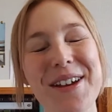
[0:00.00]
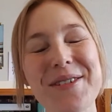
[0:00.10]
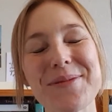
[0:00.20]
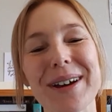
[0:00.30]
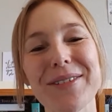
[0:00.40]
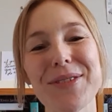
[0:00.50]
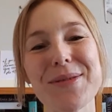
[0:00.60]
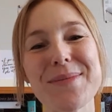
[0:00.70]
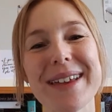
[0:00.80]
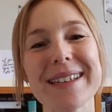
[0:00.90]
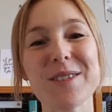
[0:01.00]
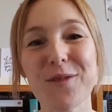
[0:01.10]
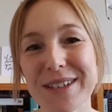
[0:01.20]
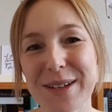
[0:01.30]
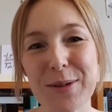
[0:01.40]
One of them is
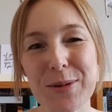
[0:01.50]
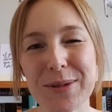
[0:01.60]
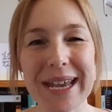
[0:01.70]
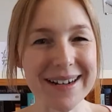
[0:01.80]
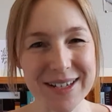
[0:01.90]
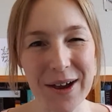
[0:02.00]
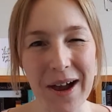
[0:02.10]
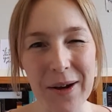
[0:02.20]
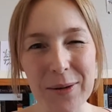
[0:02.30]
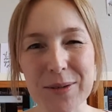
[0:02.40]
physical, tactile.